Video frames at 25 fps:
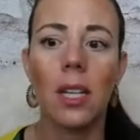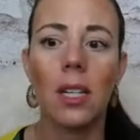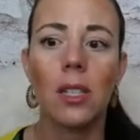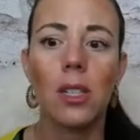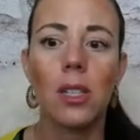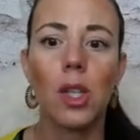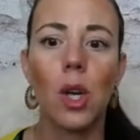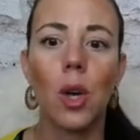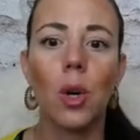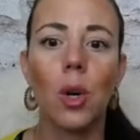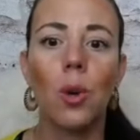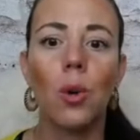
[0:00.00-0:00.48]

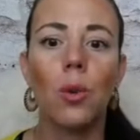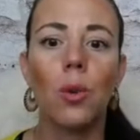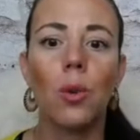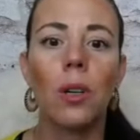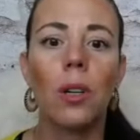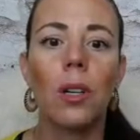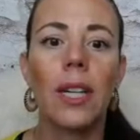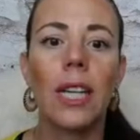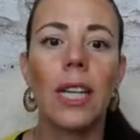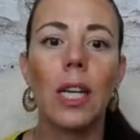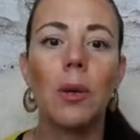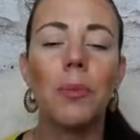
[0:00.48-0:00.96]
So
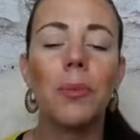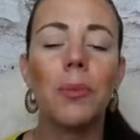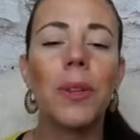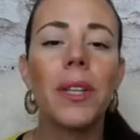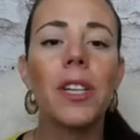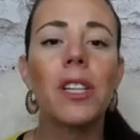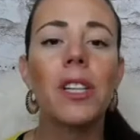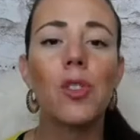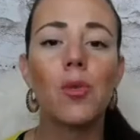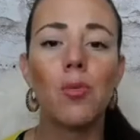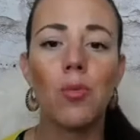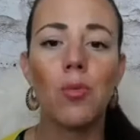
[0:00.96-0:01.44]
keep
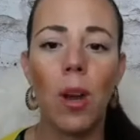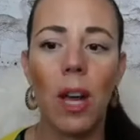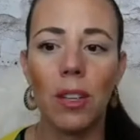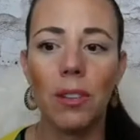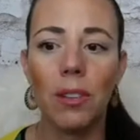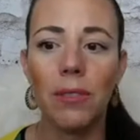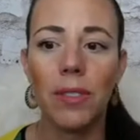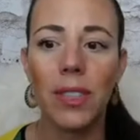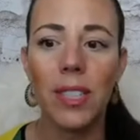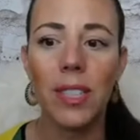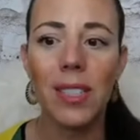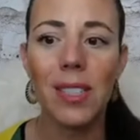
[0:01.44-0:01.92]
things
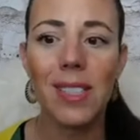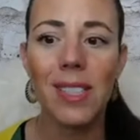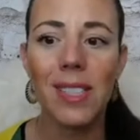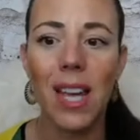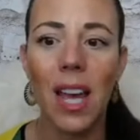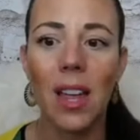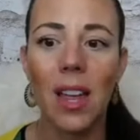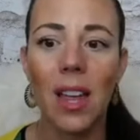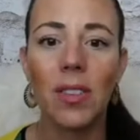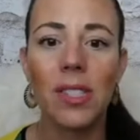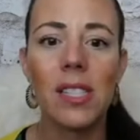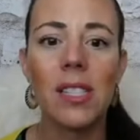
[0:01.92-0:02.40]
relevant.
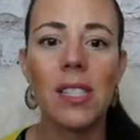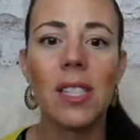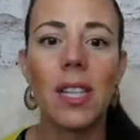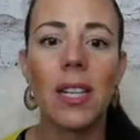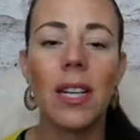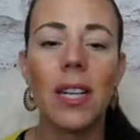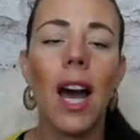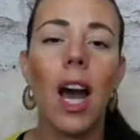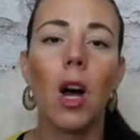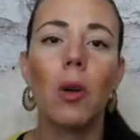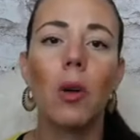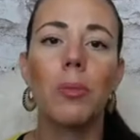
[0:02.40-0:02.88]
And this is going
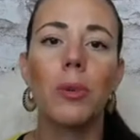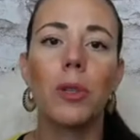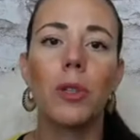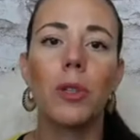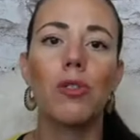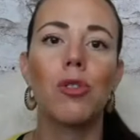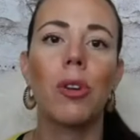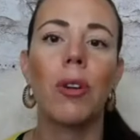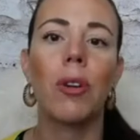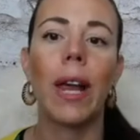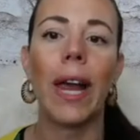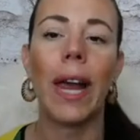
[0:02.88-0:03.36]
to help
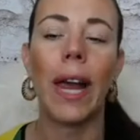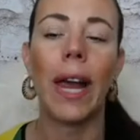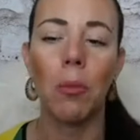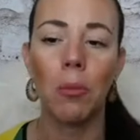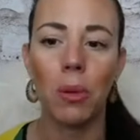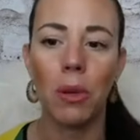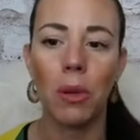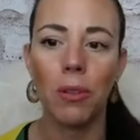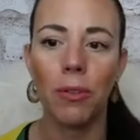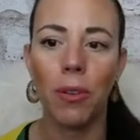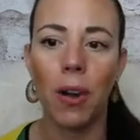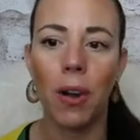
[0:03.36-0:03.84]
you to
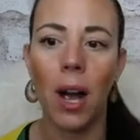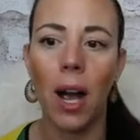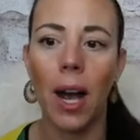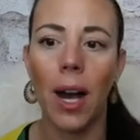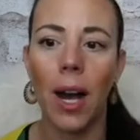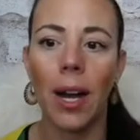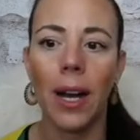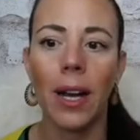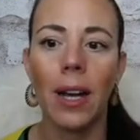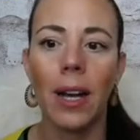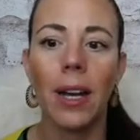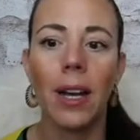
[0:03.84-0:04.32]

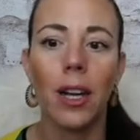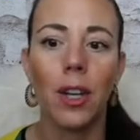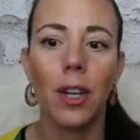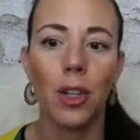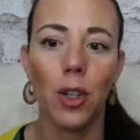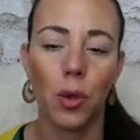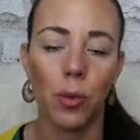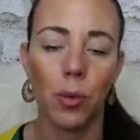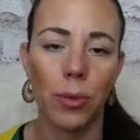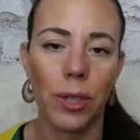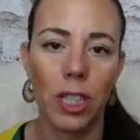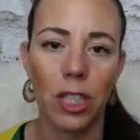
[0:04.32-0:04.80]
amplify
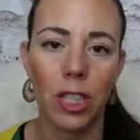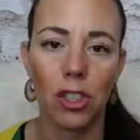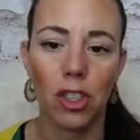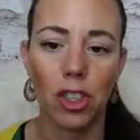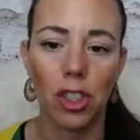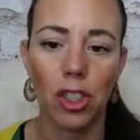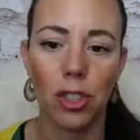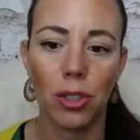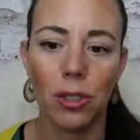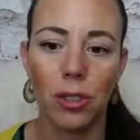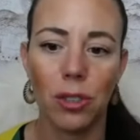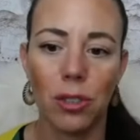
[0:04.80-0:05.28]
your
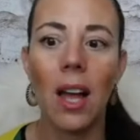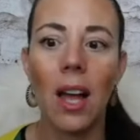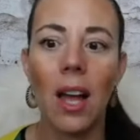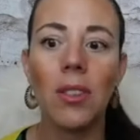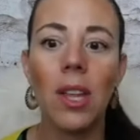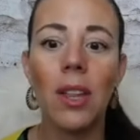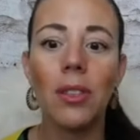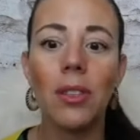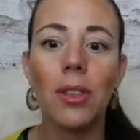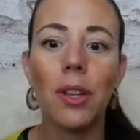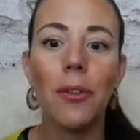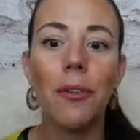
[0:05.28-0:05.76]
reach. And
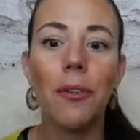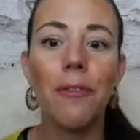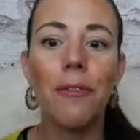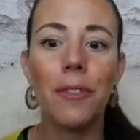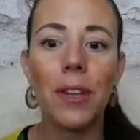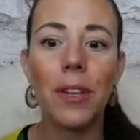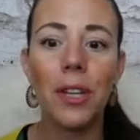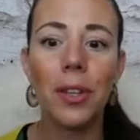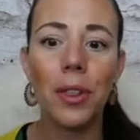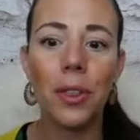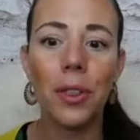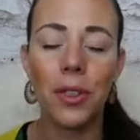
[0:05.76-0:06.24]
then the
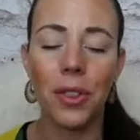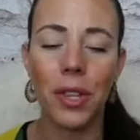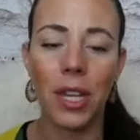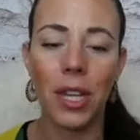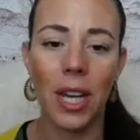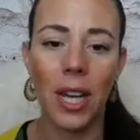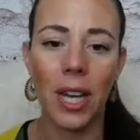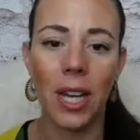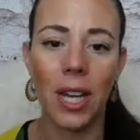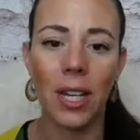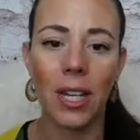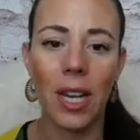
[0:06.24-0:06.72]
fifth
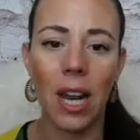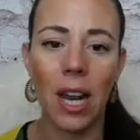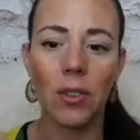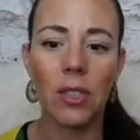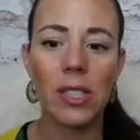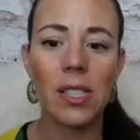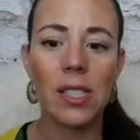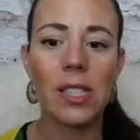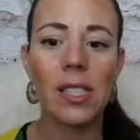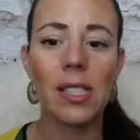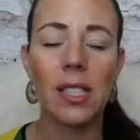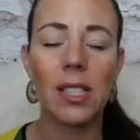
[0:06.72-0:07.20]
thing, now
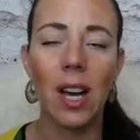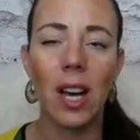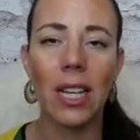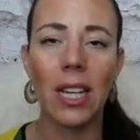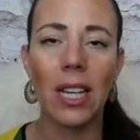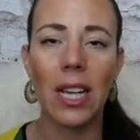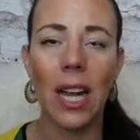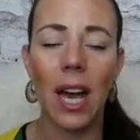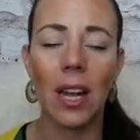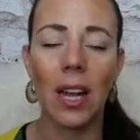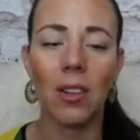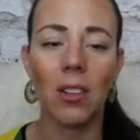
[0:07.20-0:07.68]
this is
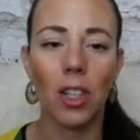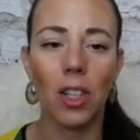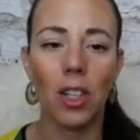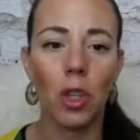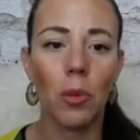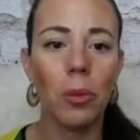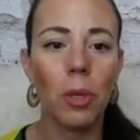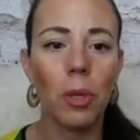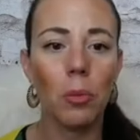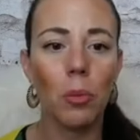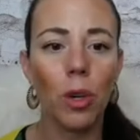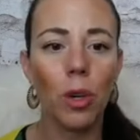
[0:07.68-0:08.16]
again a little
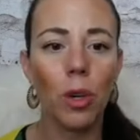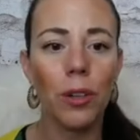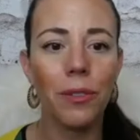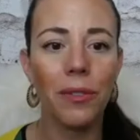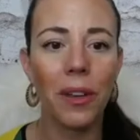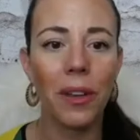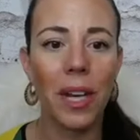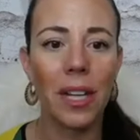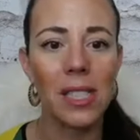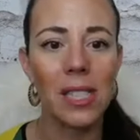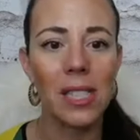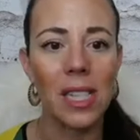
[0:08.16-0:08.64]
bit more
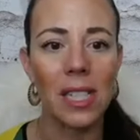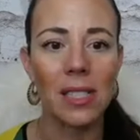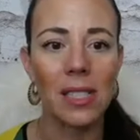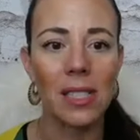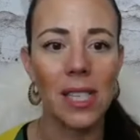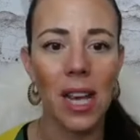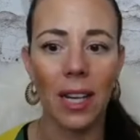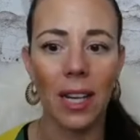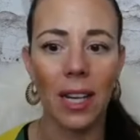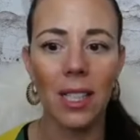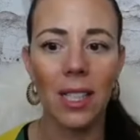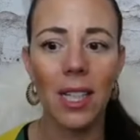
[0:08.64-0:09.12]
advanced and
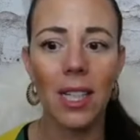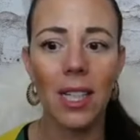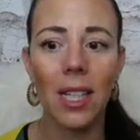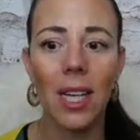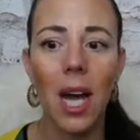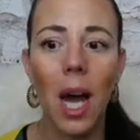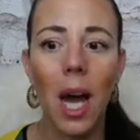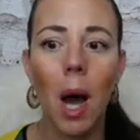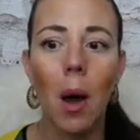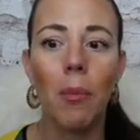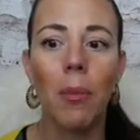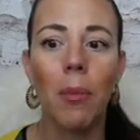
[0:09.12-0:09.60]
techie,
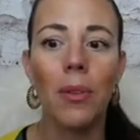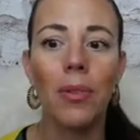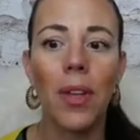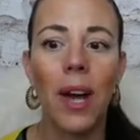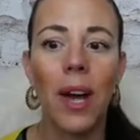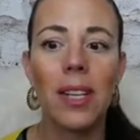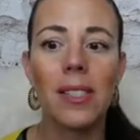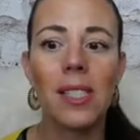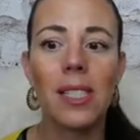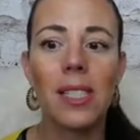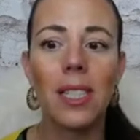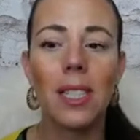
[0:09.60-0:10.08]
but
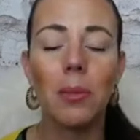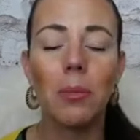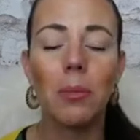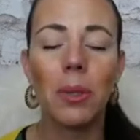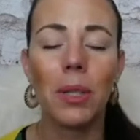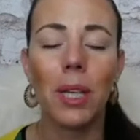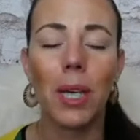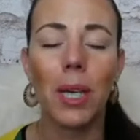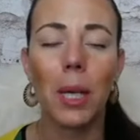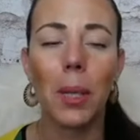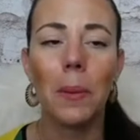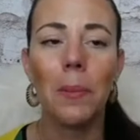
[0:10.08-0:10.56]
that's going to
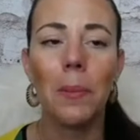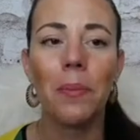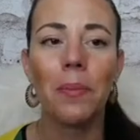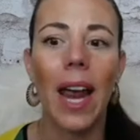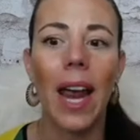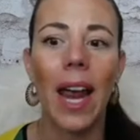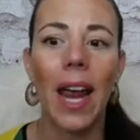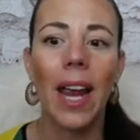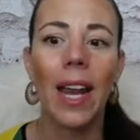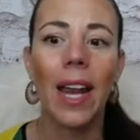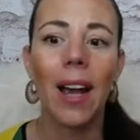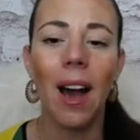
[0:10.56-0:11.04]
be
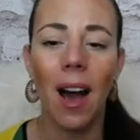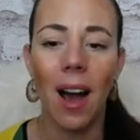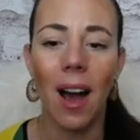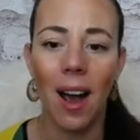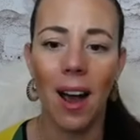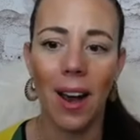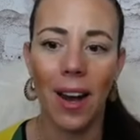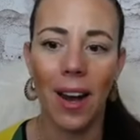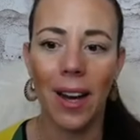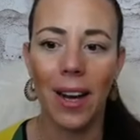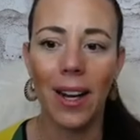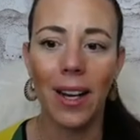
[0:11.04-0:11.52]

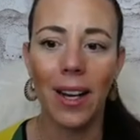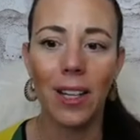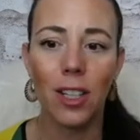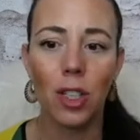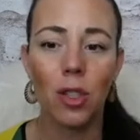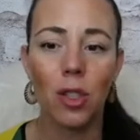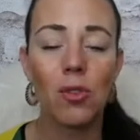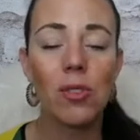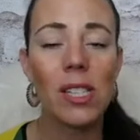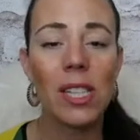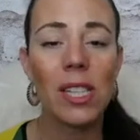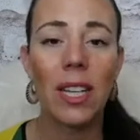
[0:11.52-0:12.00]
AI,
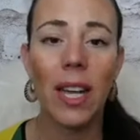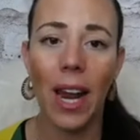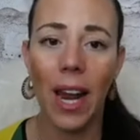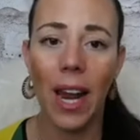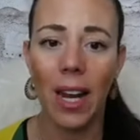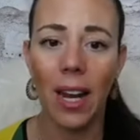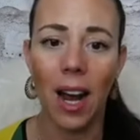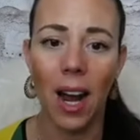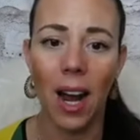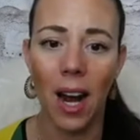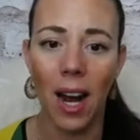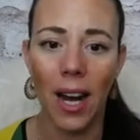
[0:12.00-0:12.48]
using
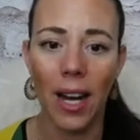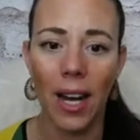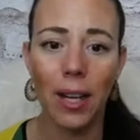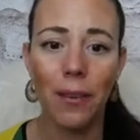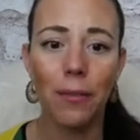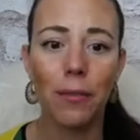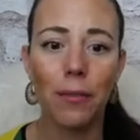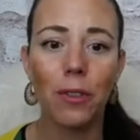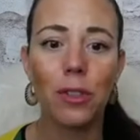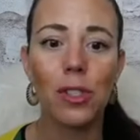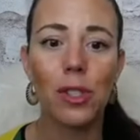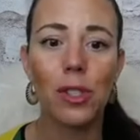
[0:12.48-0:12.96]

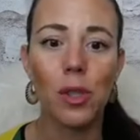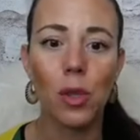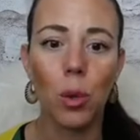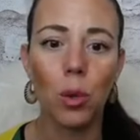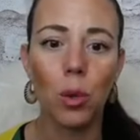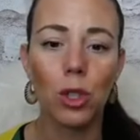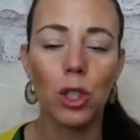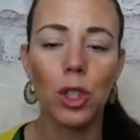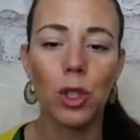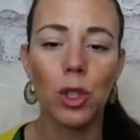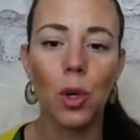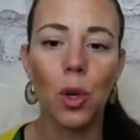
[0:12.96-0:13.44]
AI for
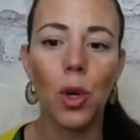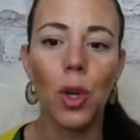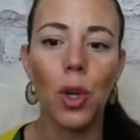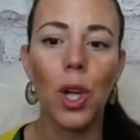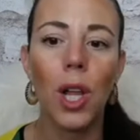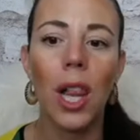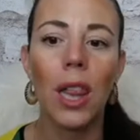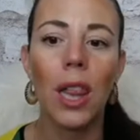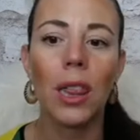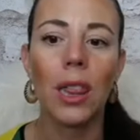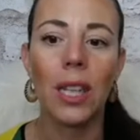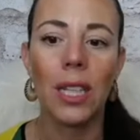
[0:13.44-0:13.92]

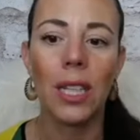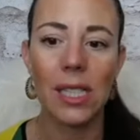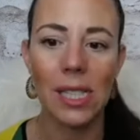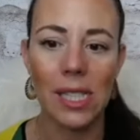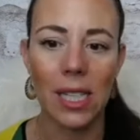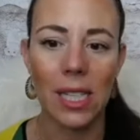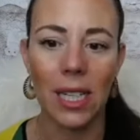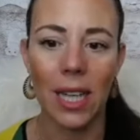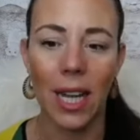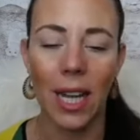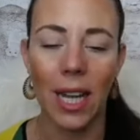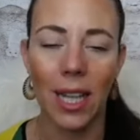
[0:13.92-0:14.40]
social
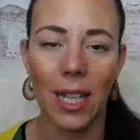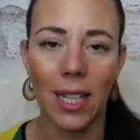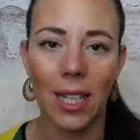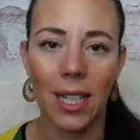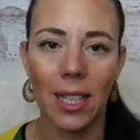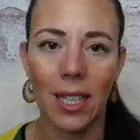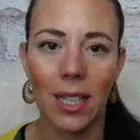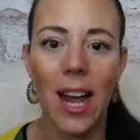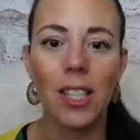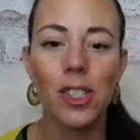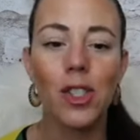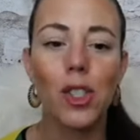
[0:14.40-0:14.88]
listening.
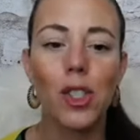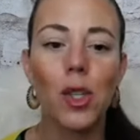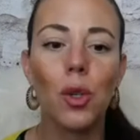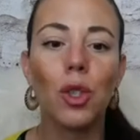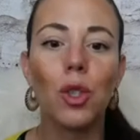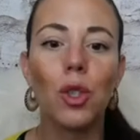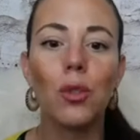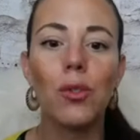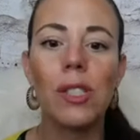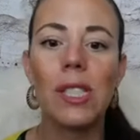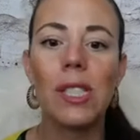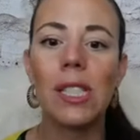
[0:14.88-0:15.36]
And so
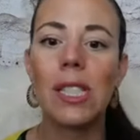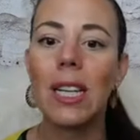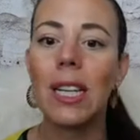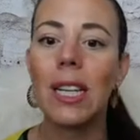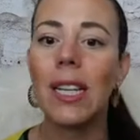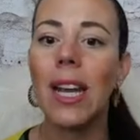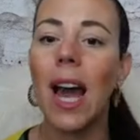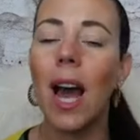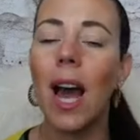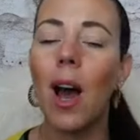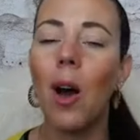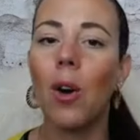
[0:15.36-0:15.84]
you see
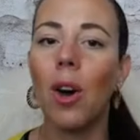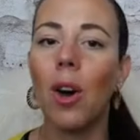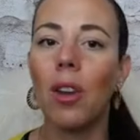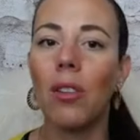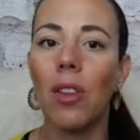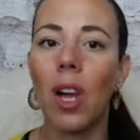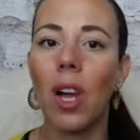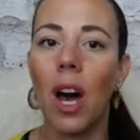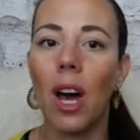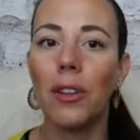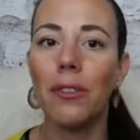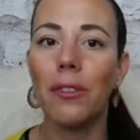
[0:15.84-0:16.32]
now a
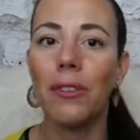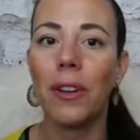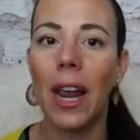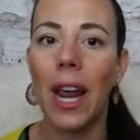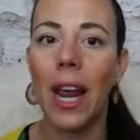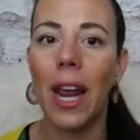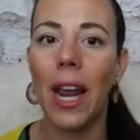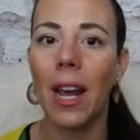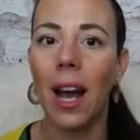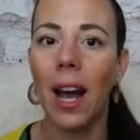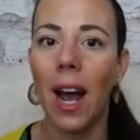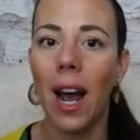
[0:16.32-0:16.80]
lot of
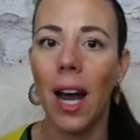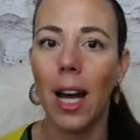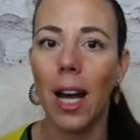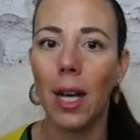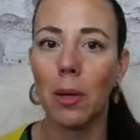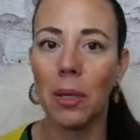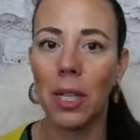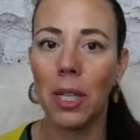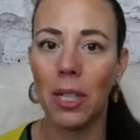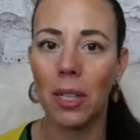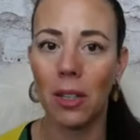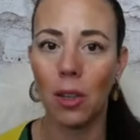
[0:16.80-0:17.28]
AI
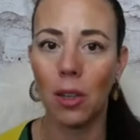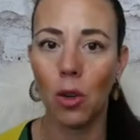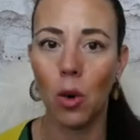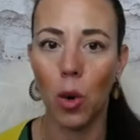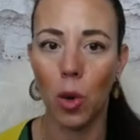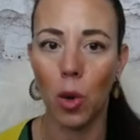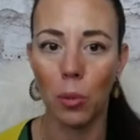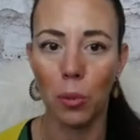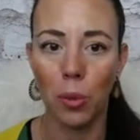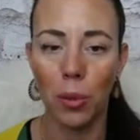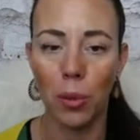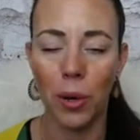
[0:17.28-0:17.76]
being
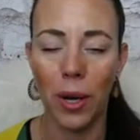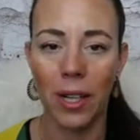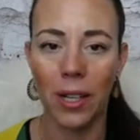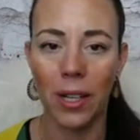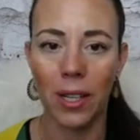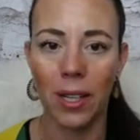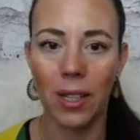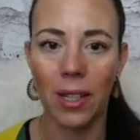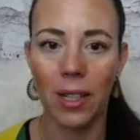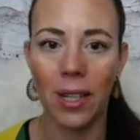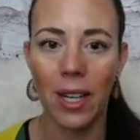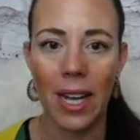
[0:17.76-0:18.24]

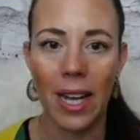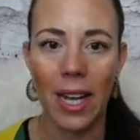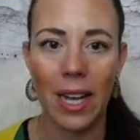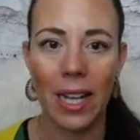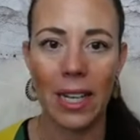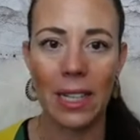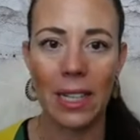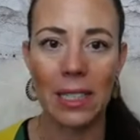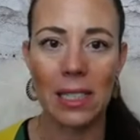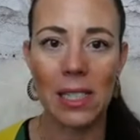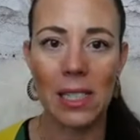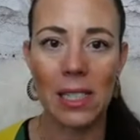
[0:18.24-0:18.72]
incorporated
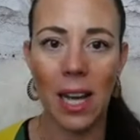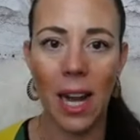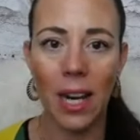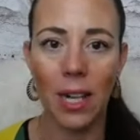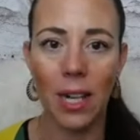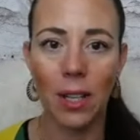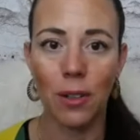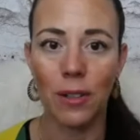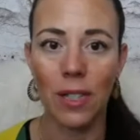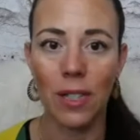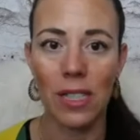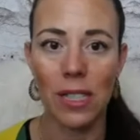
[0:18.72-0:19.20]

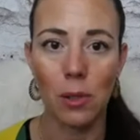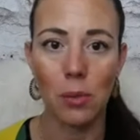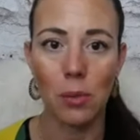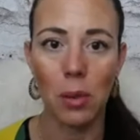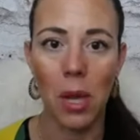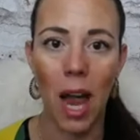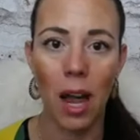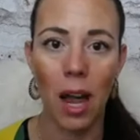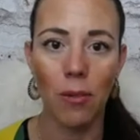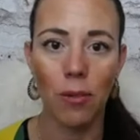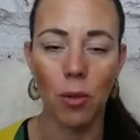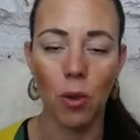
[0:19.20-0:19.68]
inside of these
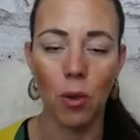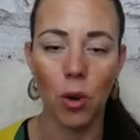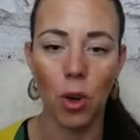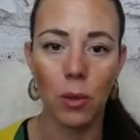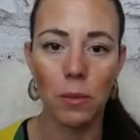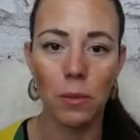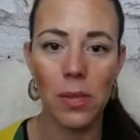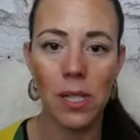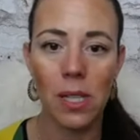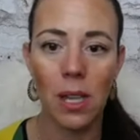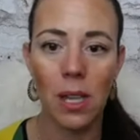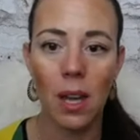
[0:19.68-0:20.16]

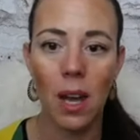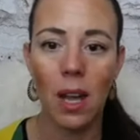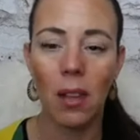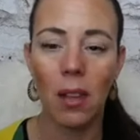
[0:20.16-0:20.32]
platforms.